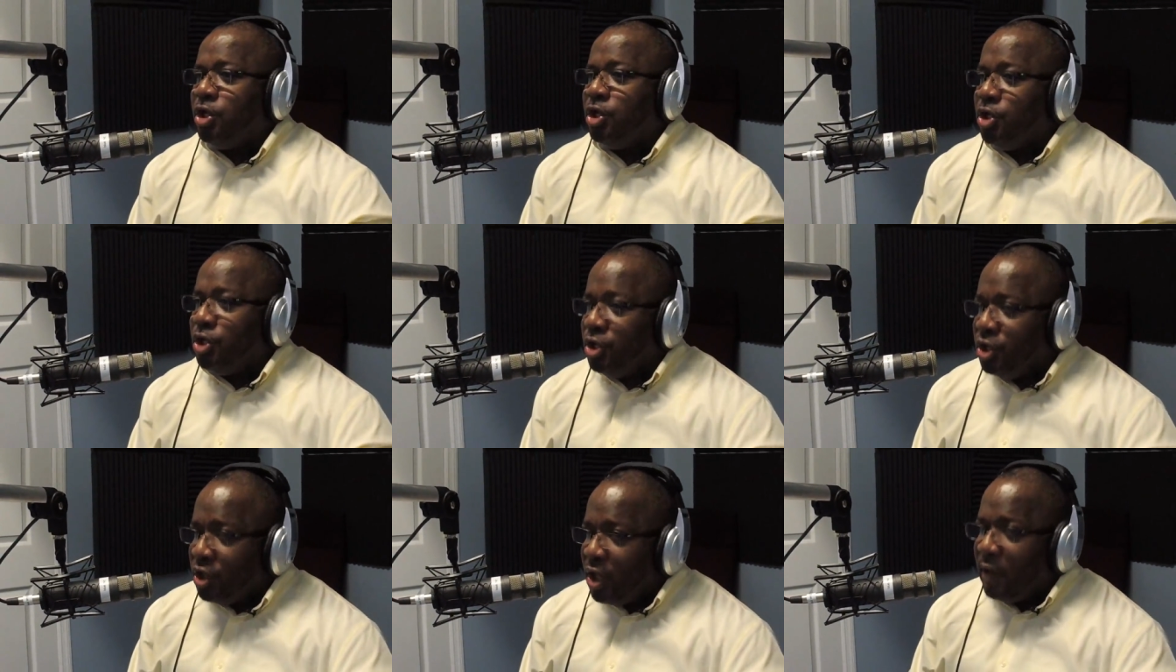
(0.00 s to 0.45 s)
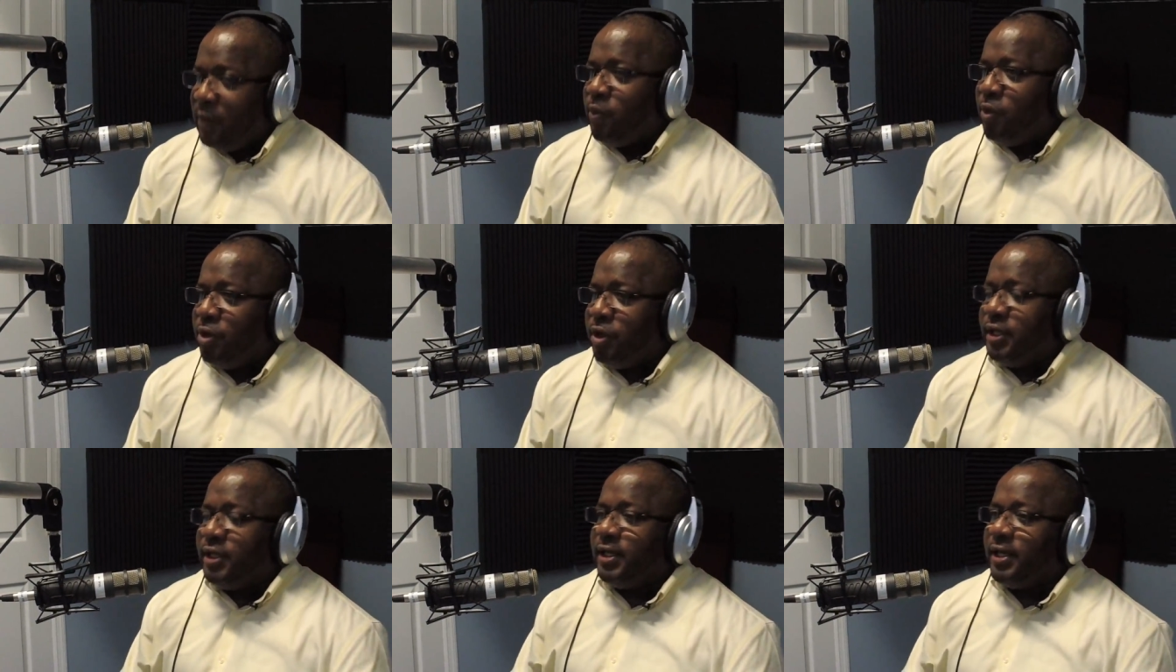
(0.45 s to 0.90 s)
Your
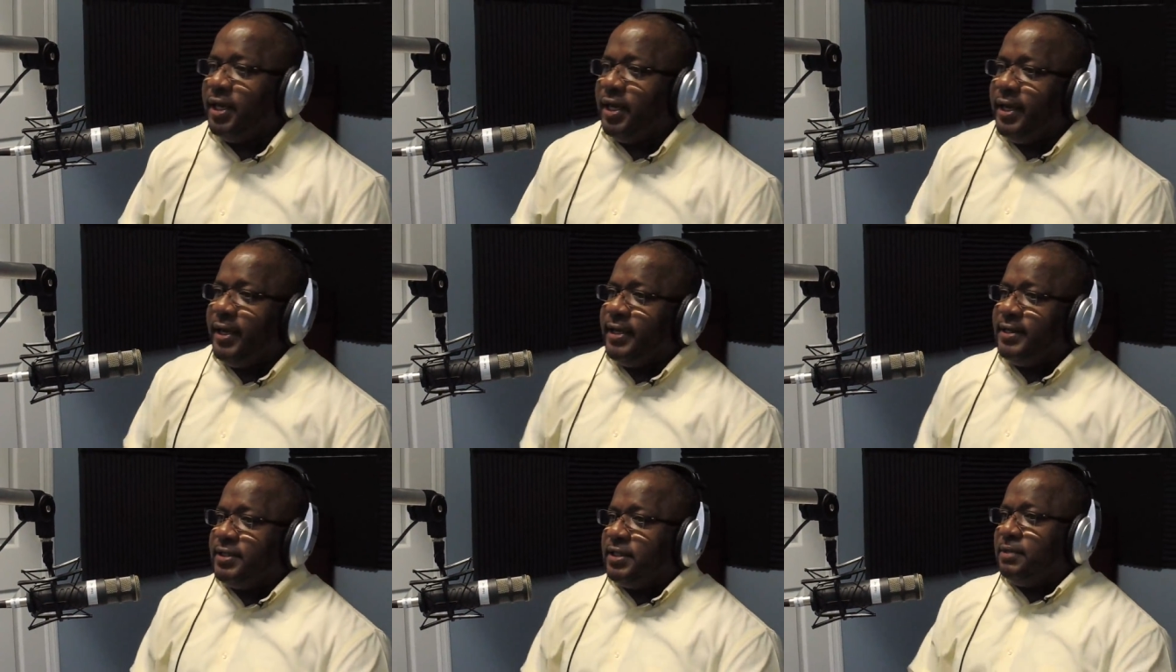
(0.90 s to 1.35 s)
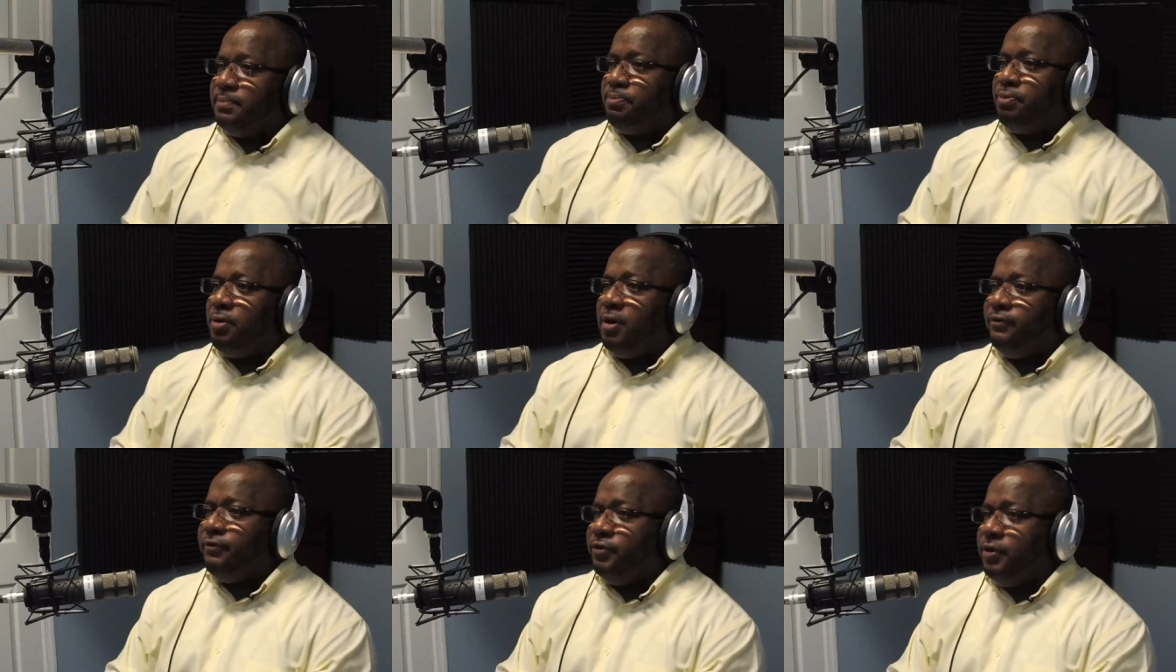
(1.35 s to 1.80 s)
word declares in
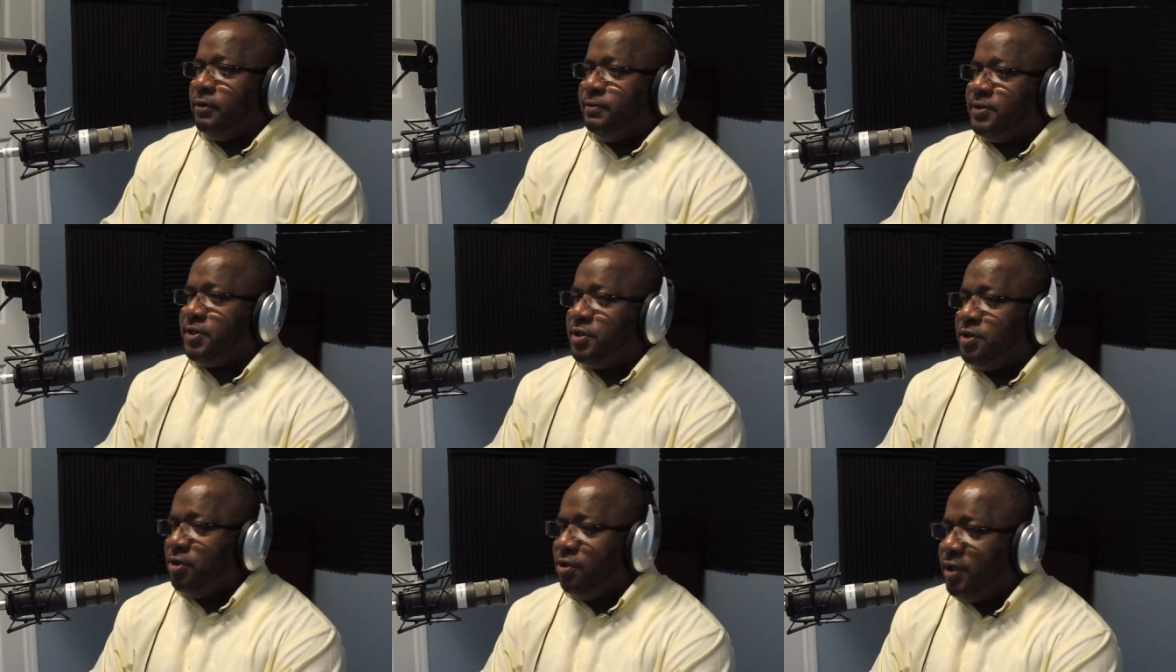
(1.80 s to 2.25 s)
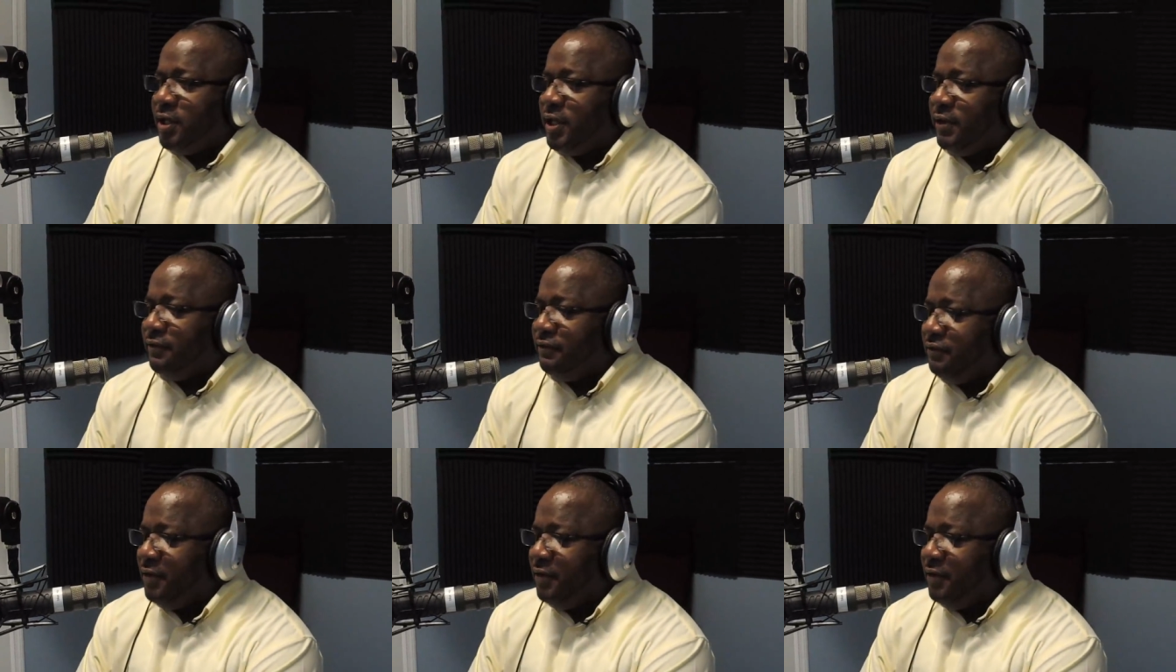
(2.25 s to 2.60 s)
Proverbs 30 and